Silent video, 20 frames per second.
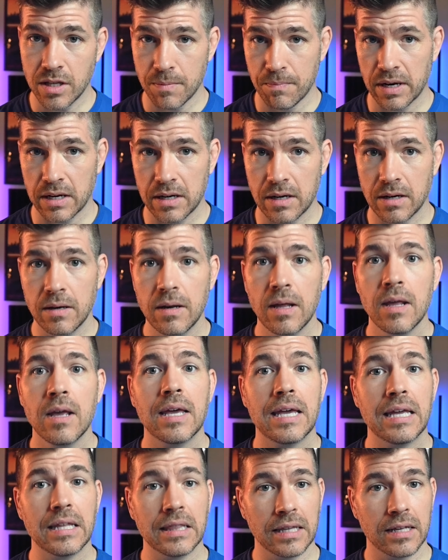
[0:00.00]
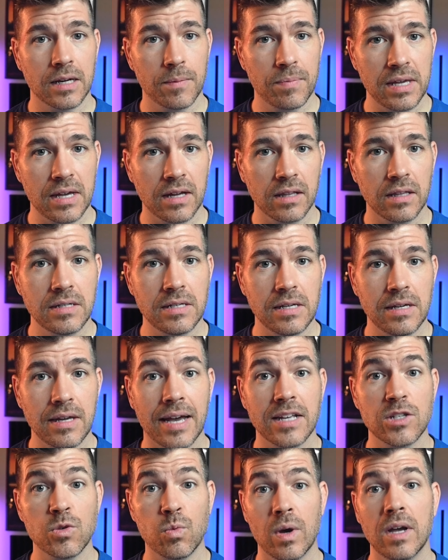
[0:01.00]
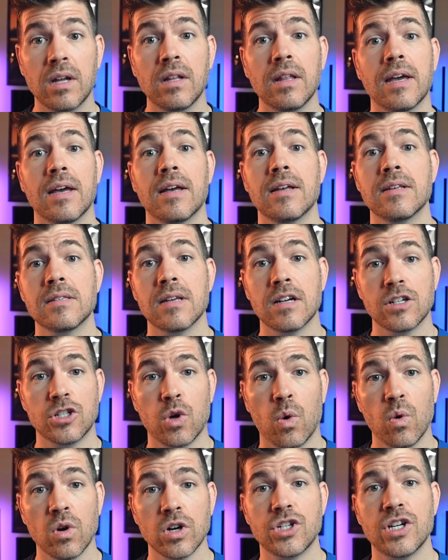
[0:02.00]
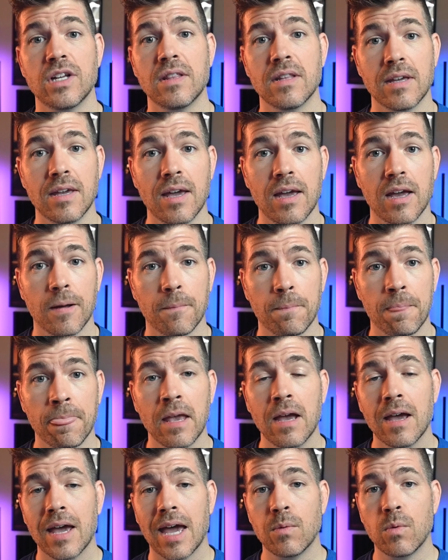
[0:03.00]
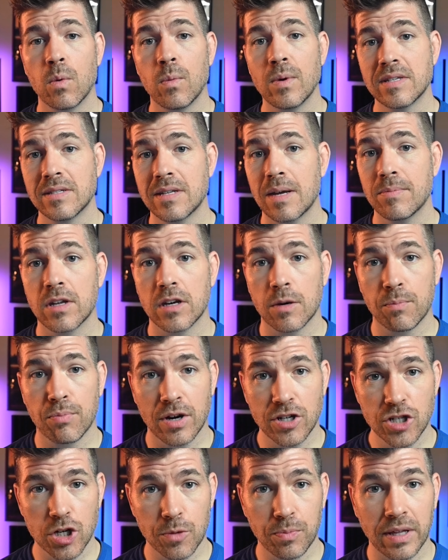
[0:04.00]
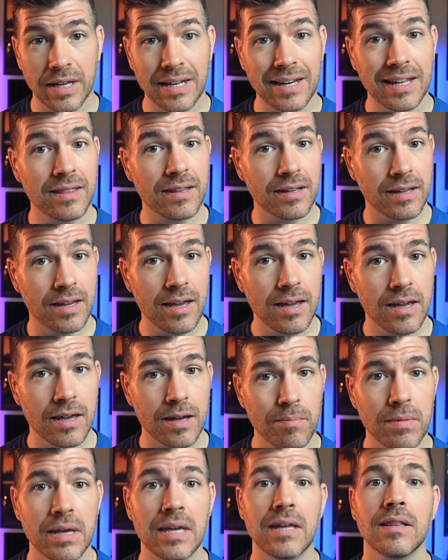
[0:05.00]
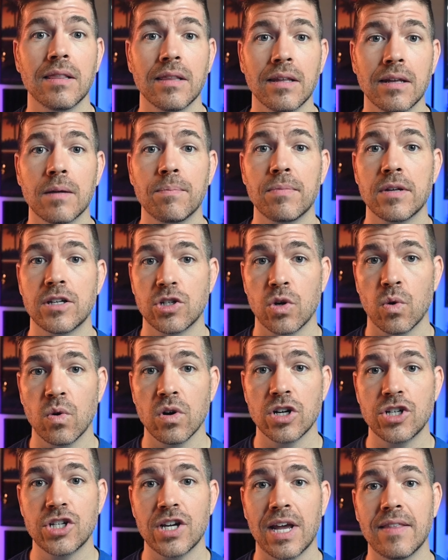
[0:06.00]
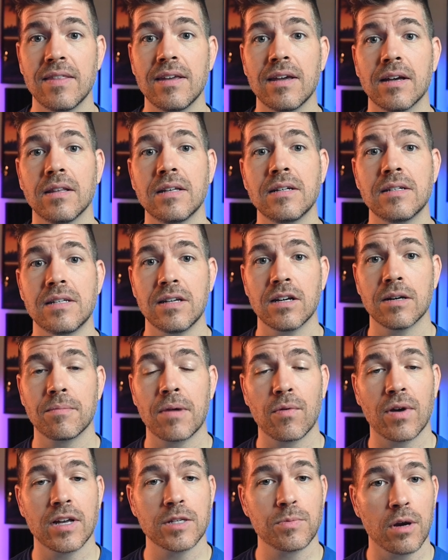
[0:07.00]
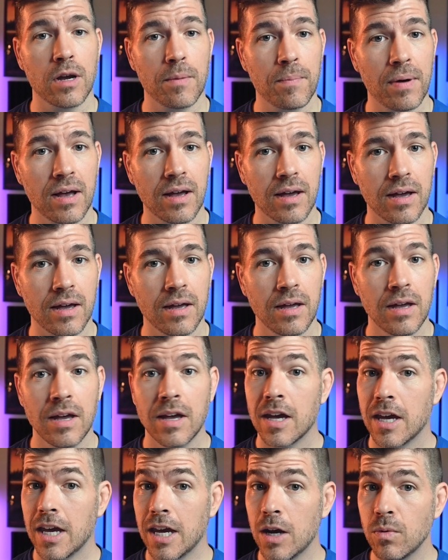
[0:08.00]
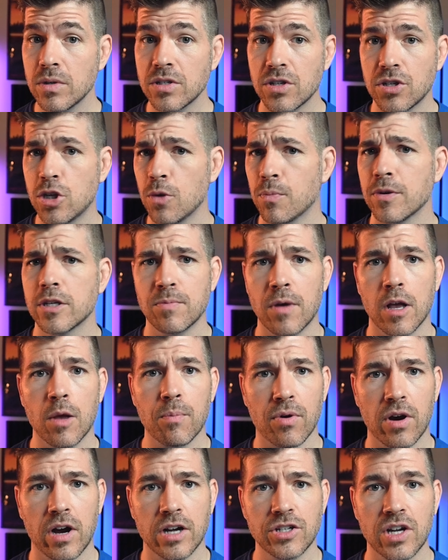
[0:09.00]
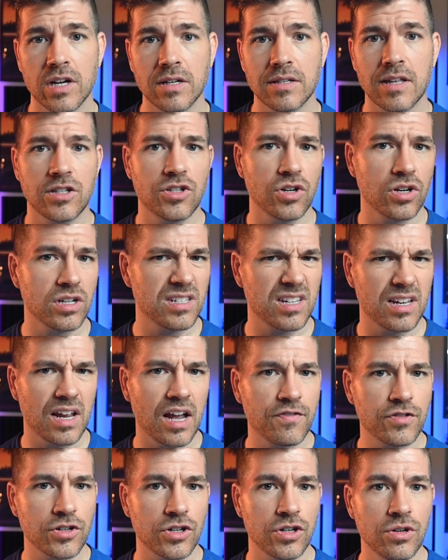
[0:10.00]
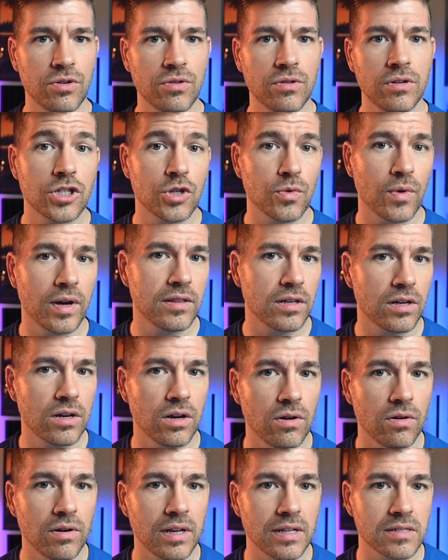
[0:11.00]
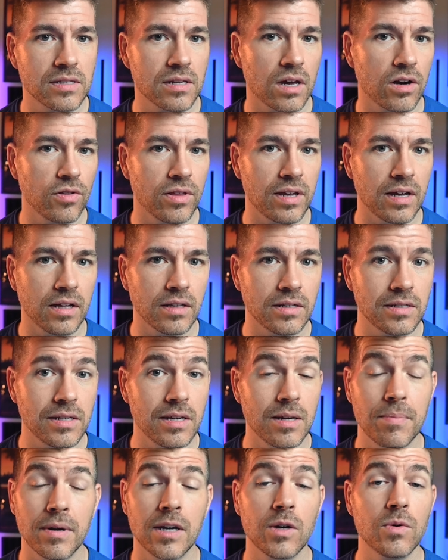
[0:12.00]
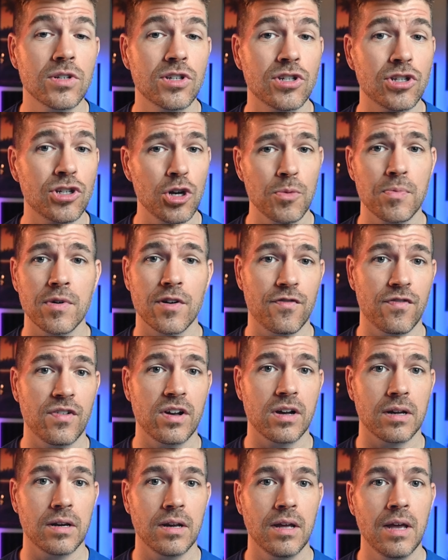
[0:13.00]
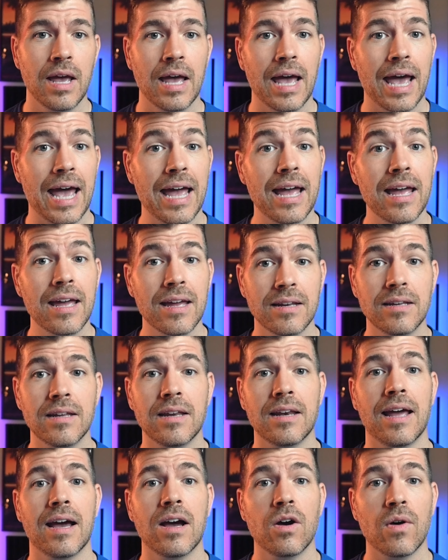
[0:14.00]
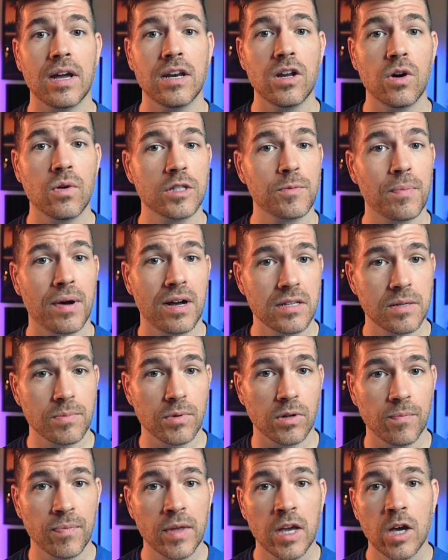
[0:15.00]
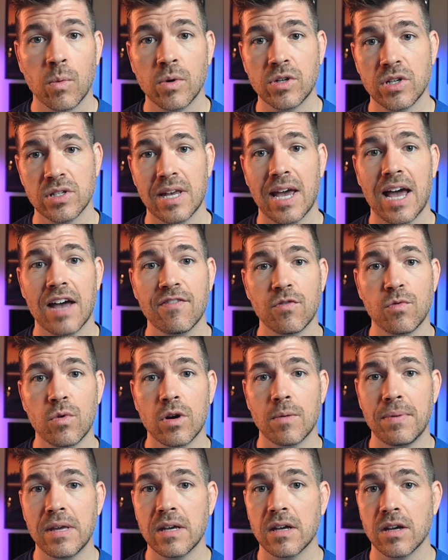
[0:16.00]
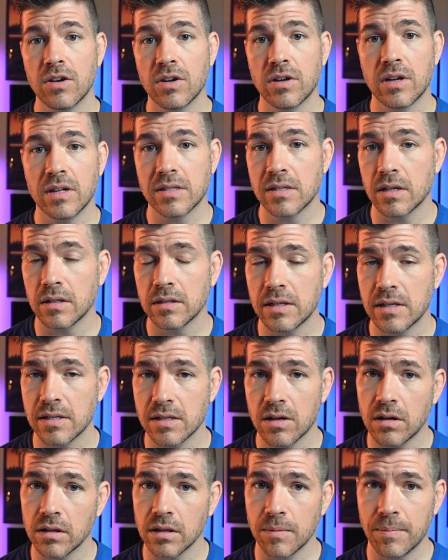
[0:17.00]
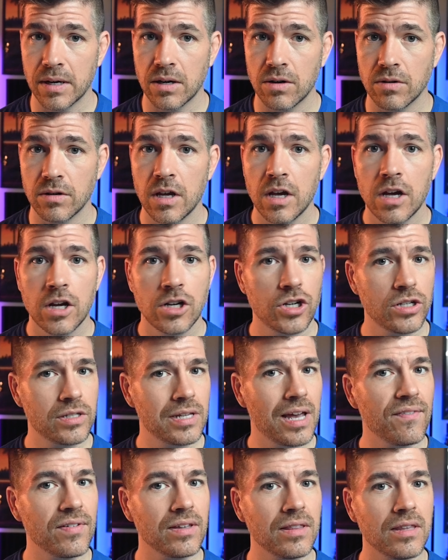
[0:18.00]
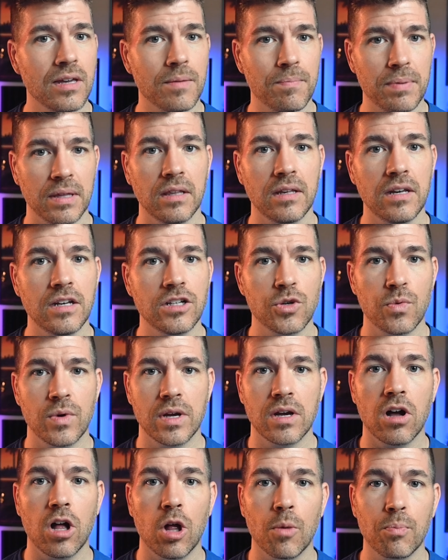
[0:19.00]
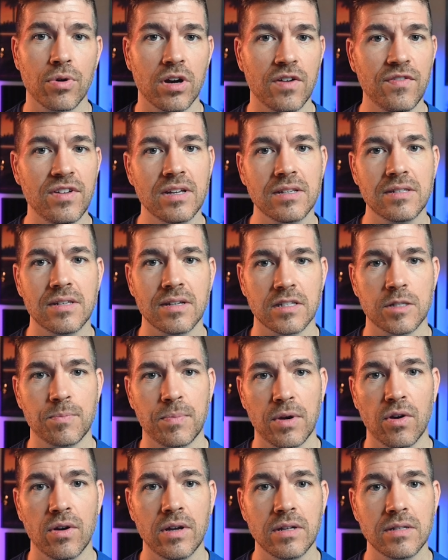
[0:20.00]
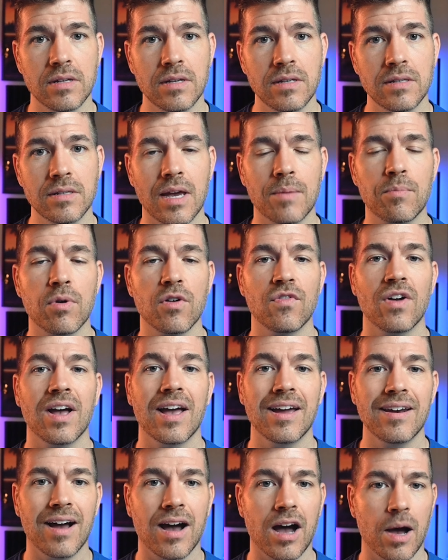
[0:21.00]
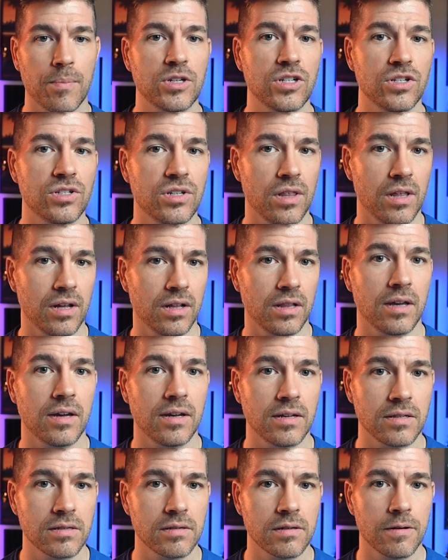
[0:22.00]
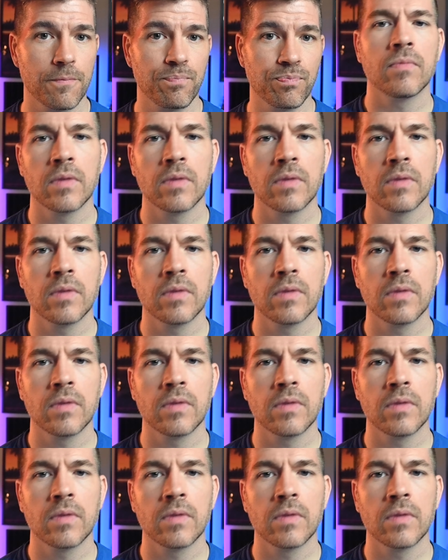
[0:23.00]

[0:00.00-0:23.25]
the button, it lit up the LED as well as a torch in the game. And when we stepped on a pressure plate in the game, it lit up the torch and the LED on my Raspberry Pi. It was a super small project that took us an afternoon to write the code and solder the LED, but it was super fun. And now I know it's possible, which is half of what being a good consultant is all about. Just having the ability to recall previous experiences and provide options to the clients.